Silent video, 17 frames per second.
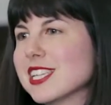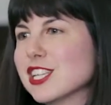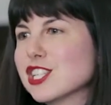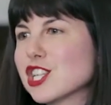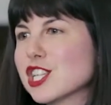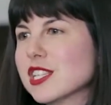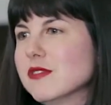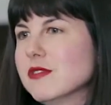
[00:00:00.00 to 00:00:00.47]

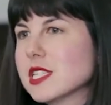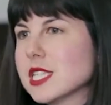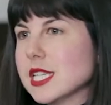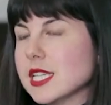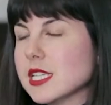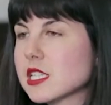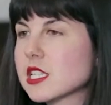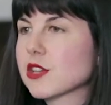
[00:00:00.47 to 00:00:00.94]
initiatives
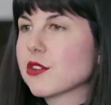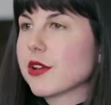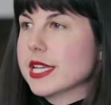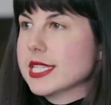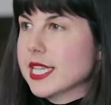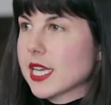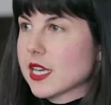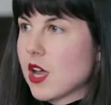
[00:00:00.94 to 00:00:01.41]
to
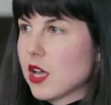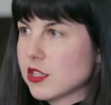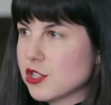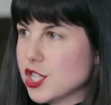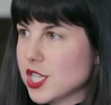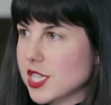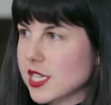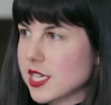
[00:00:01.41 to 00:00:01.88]
integrate
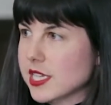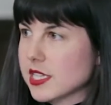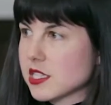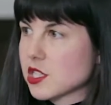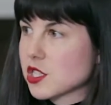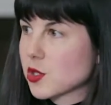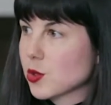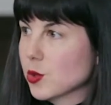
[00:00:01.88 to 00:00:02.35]
technology
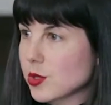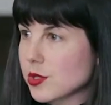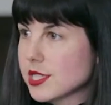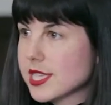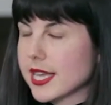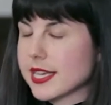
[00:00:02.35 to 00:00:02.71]
in schools,